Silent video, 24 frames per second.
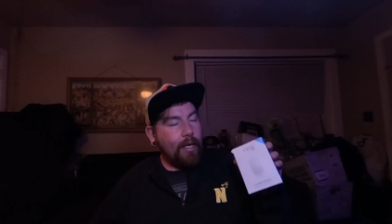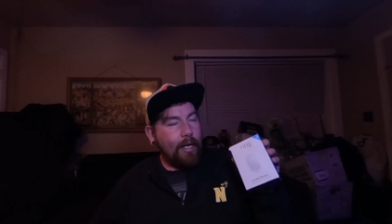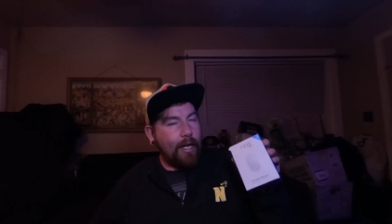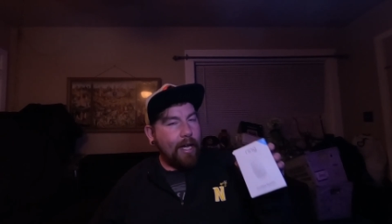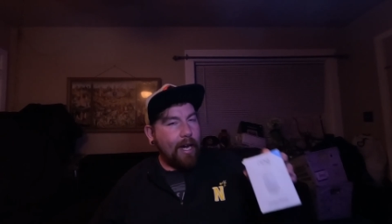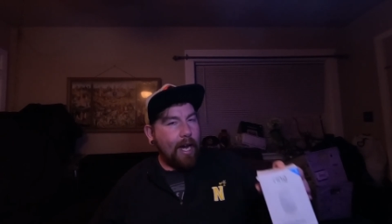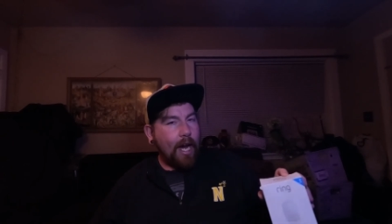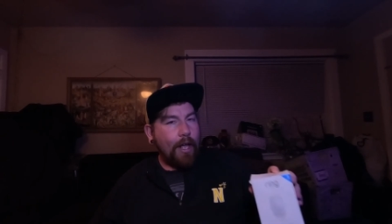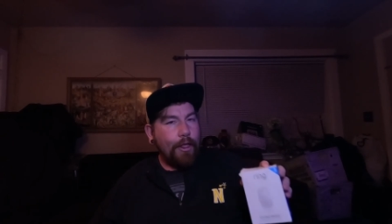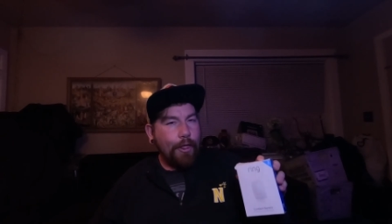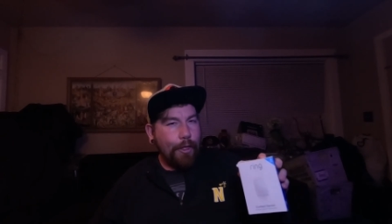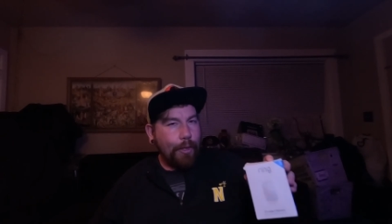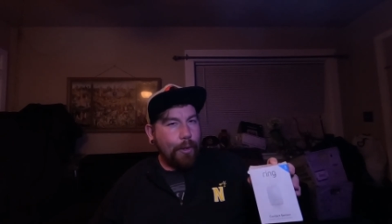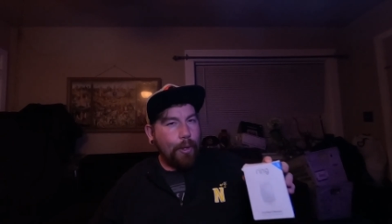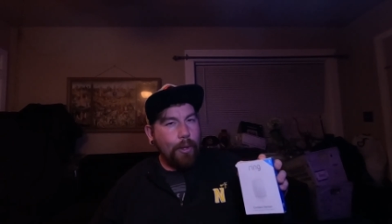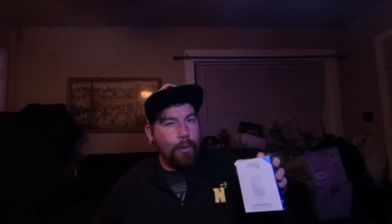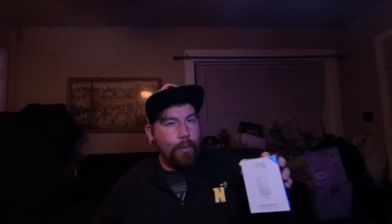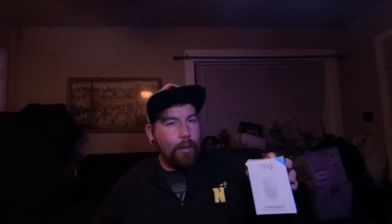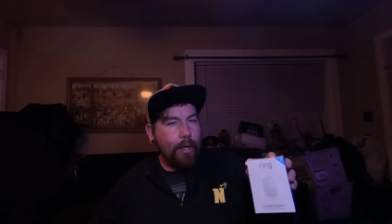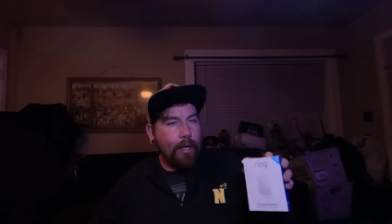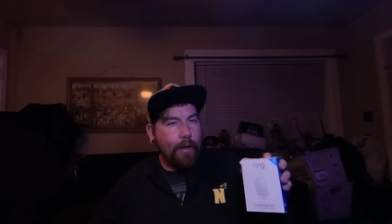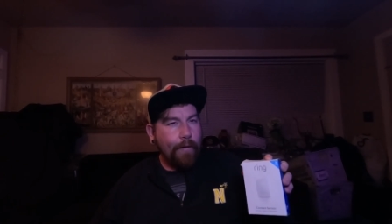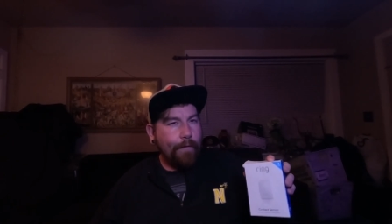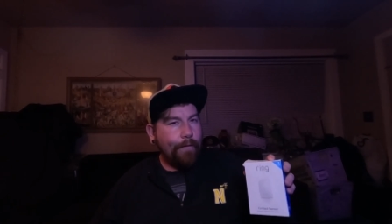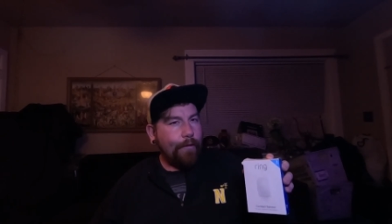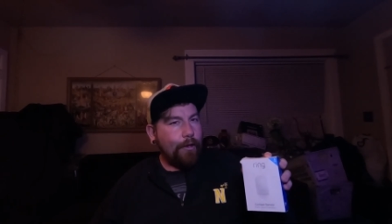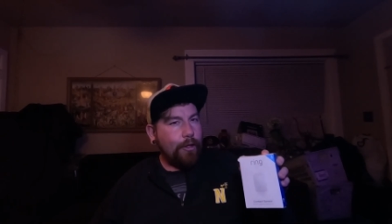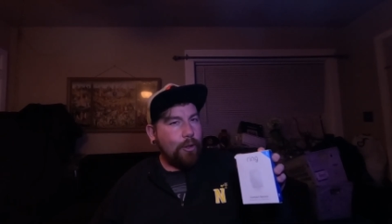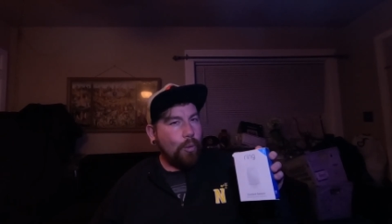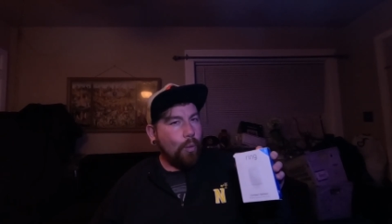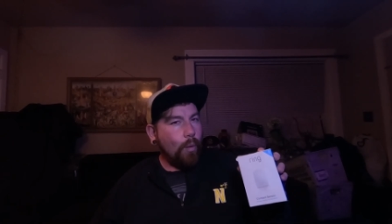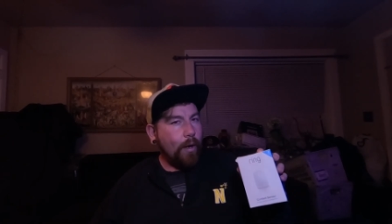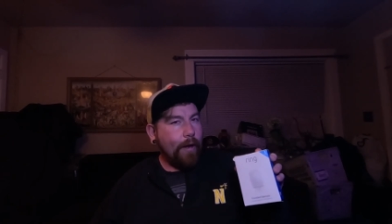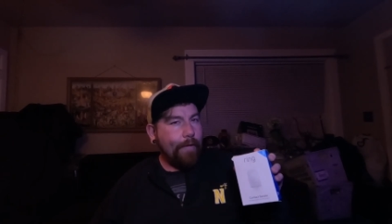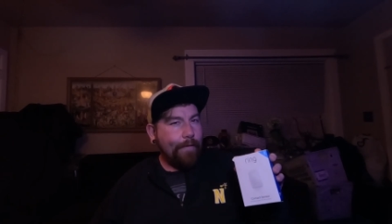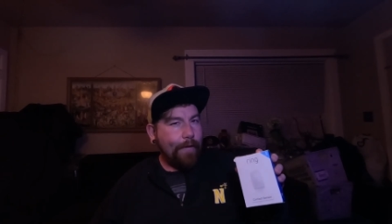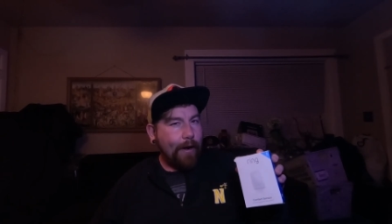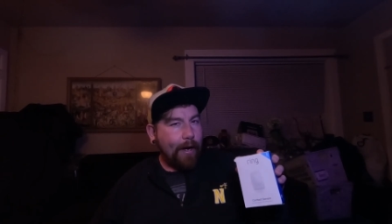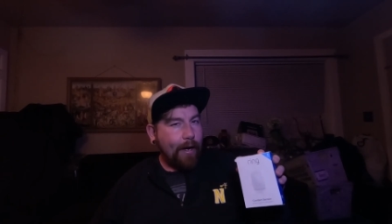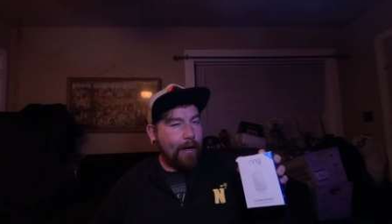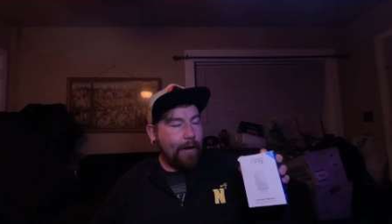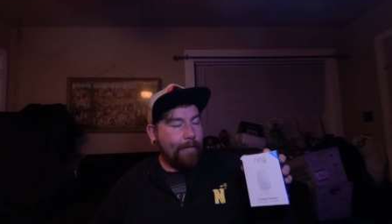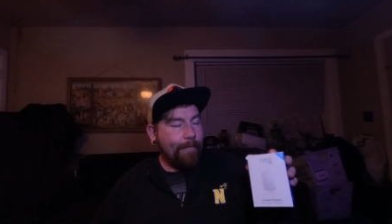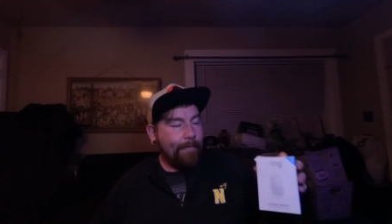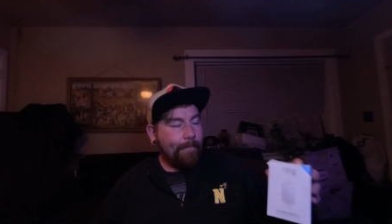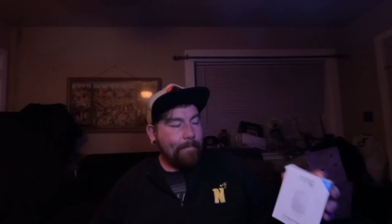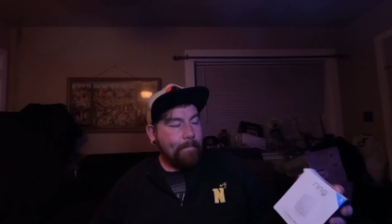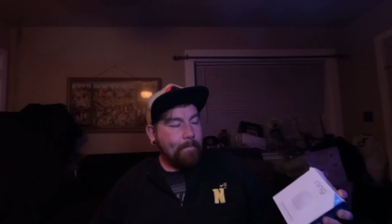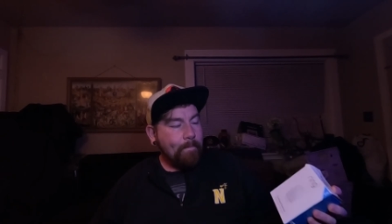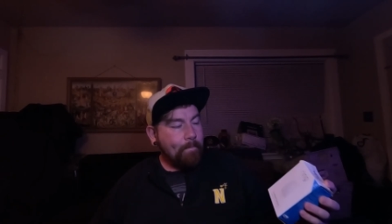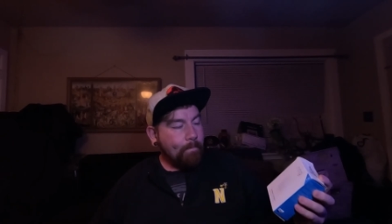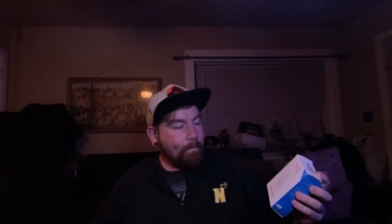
And I threw it up for $25.